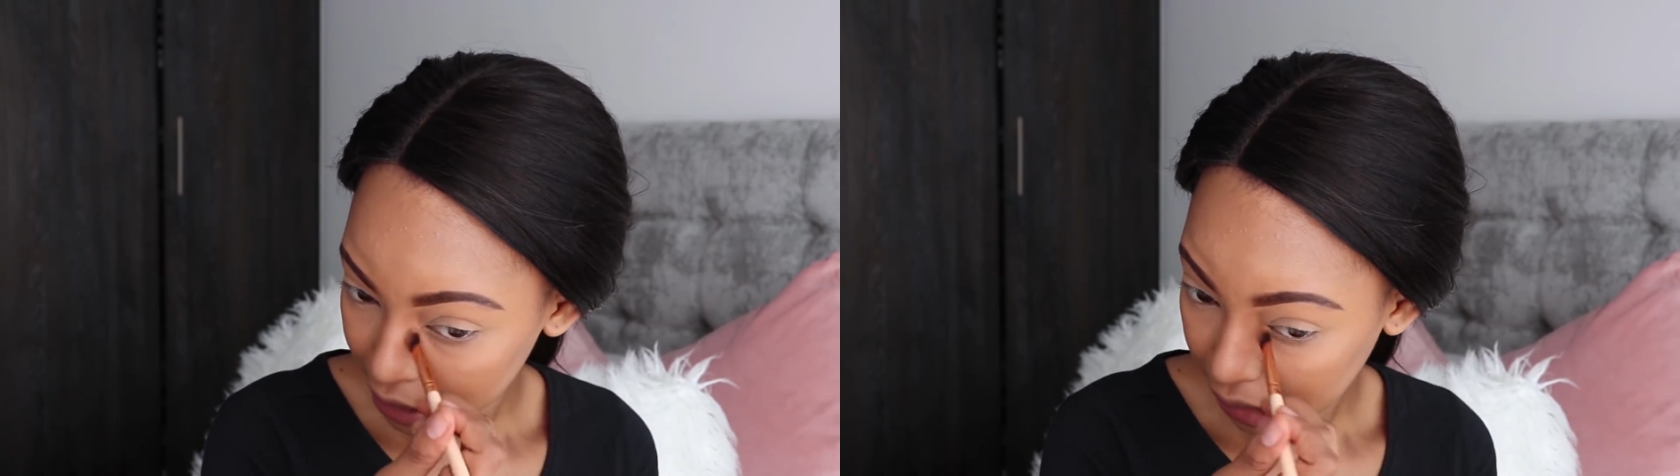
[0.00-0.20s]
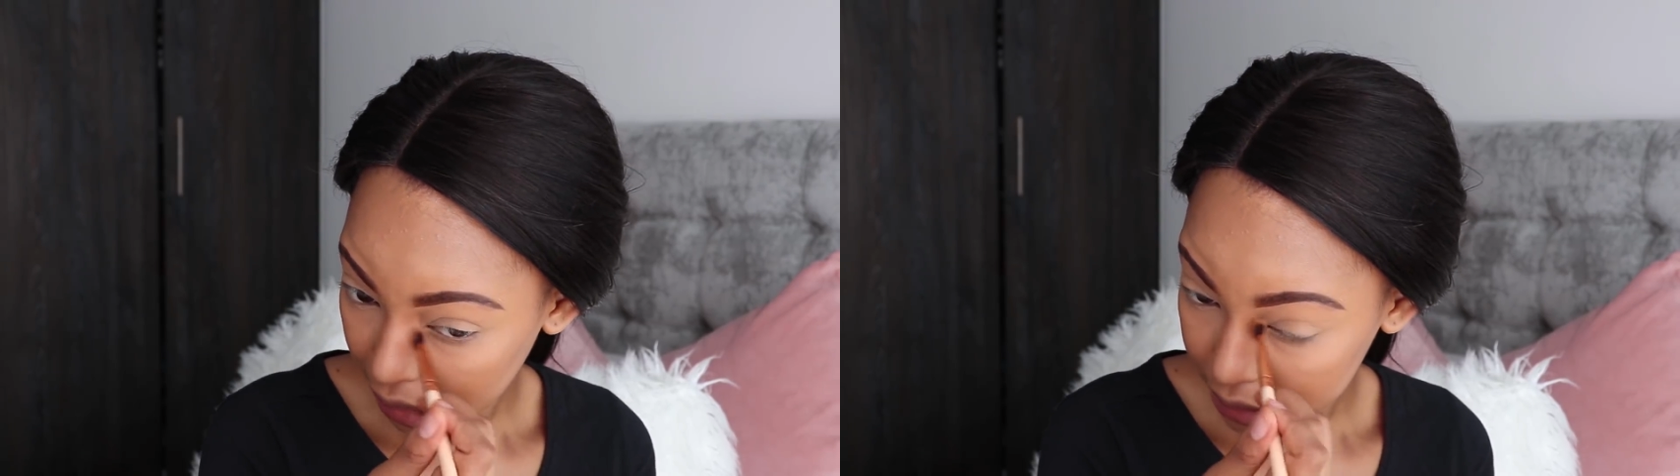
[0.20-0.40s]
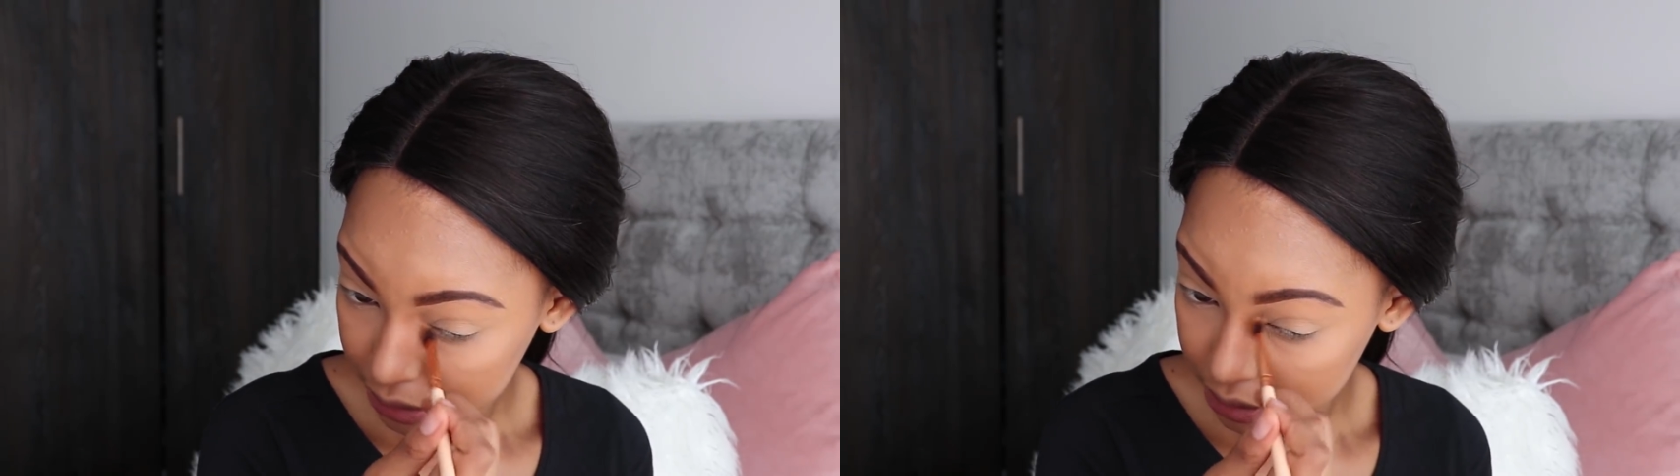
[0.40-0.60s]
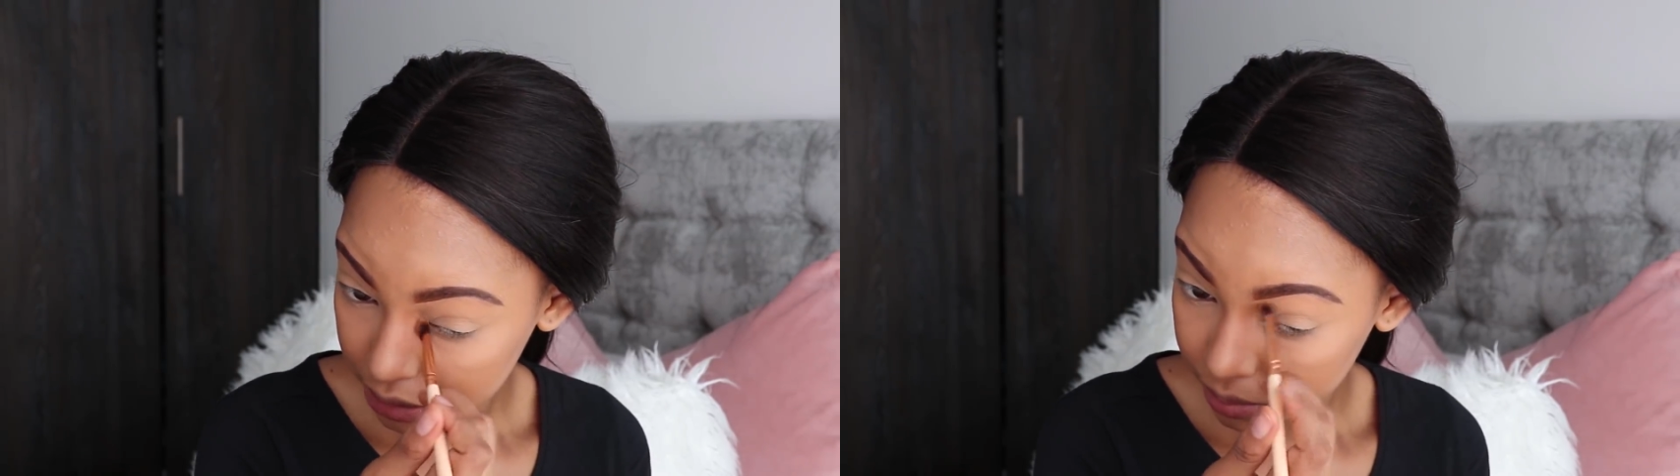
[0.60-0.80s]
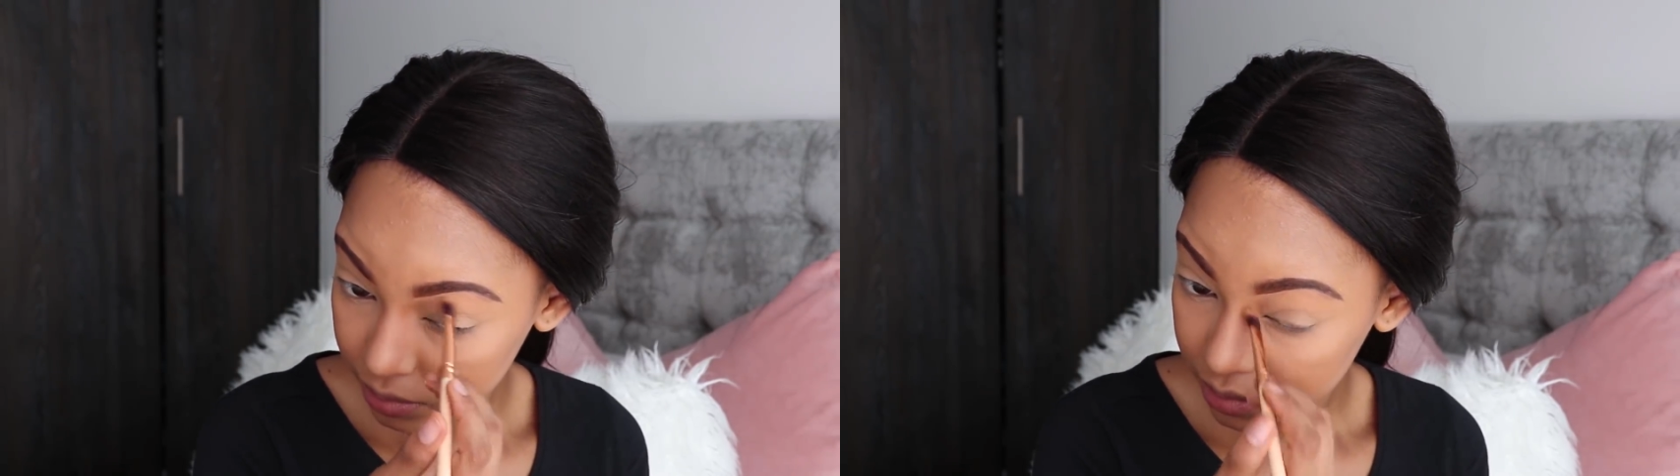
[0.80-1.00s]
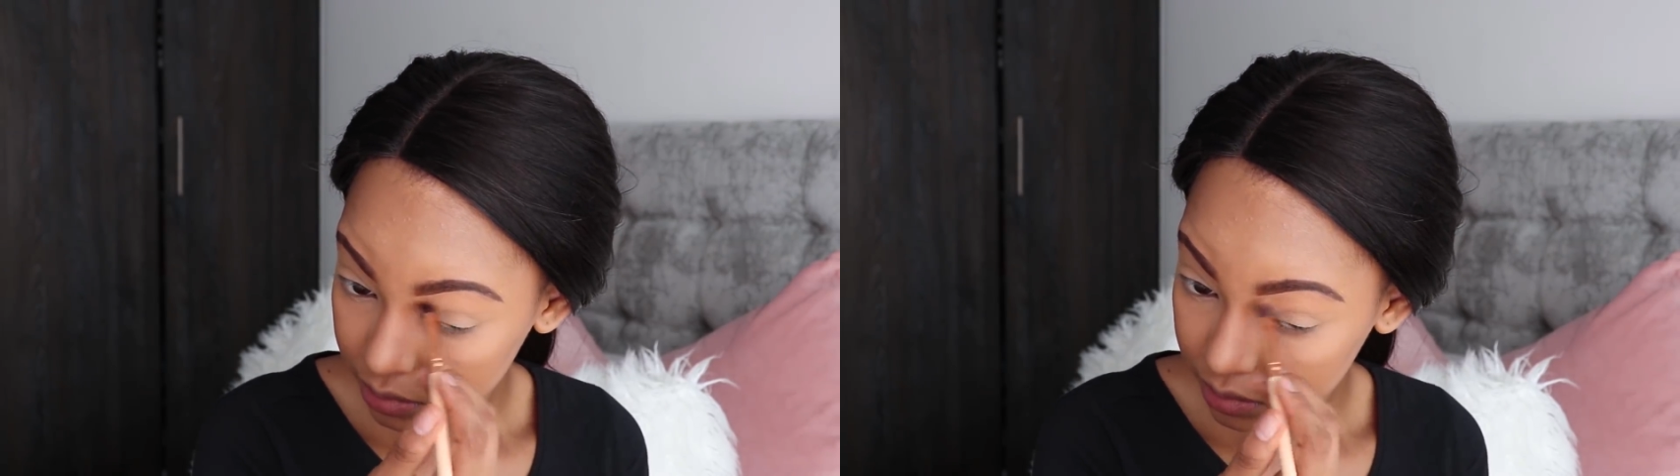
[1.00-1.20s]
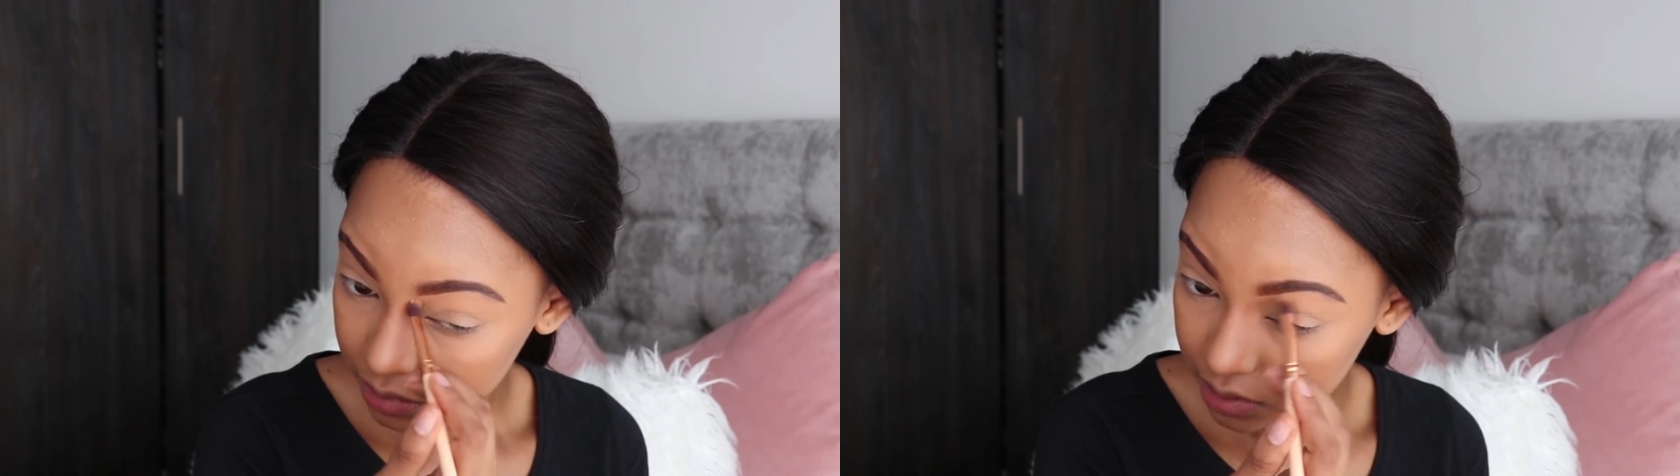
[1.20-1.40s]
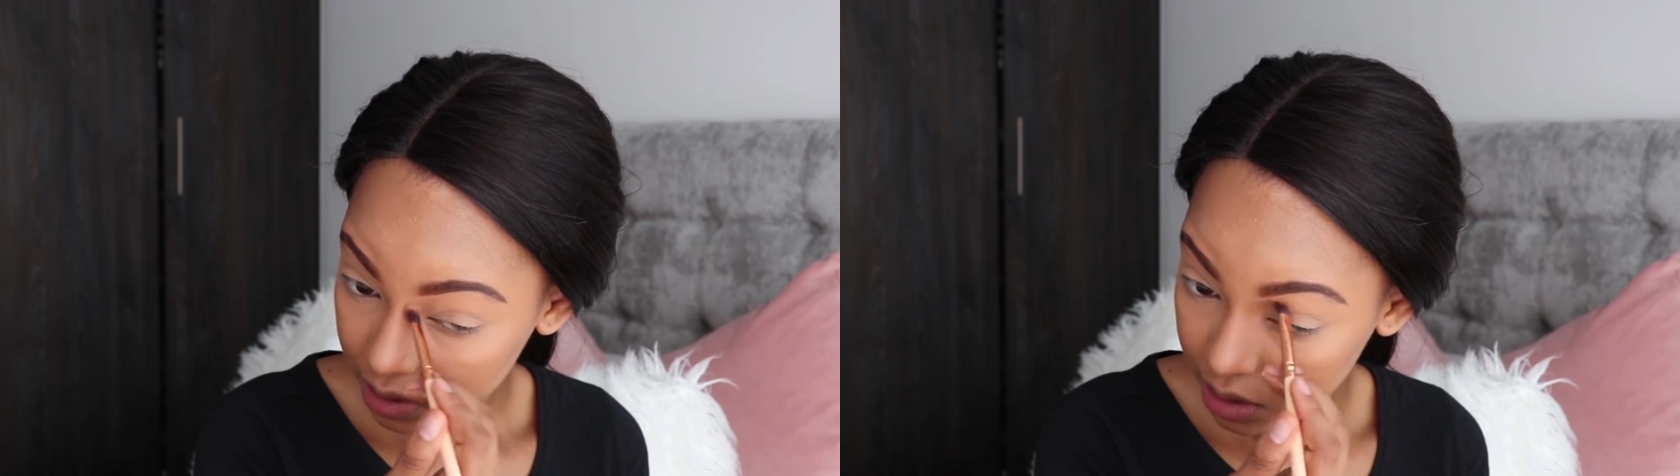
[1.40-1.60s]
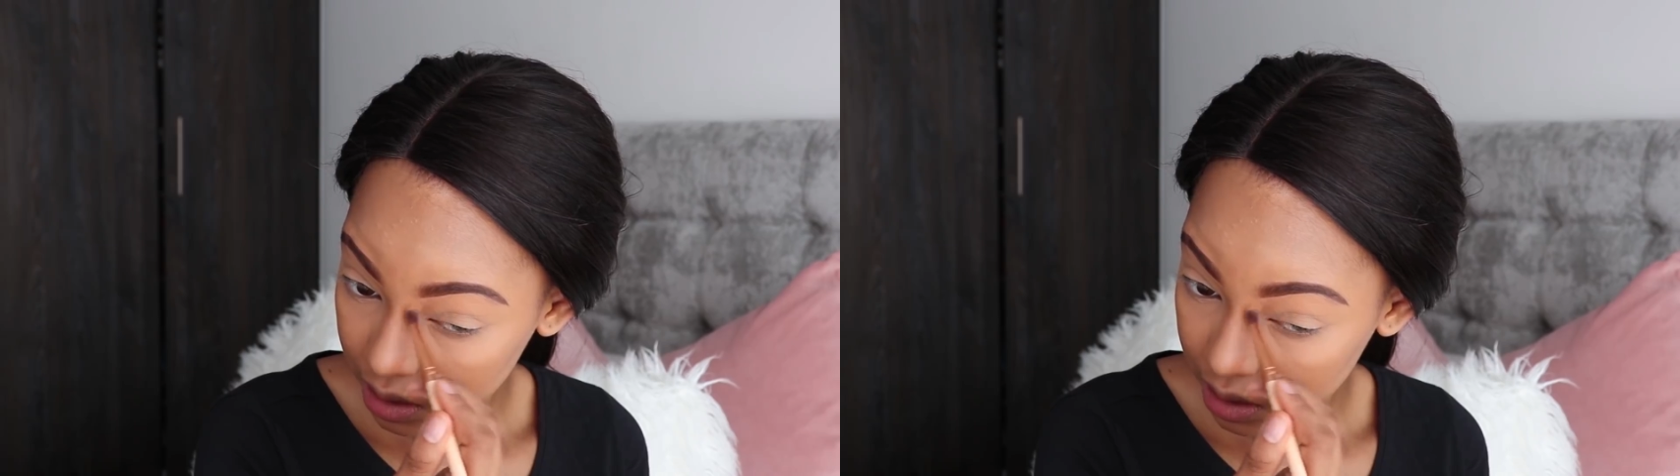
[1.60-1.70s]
and Customs,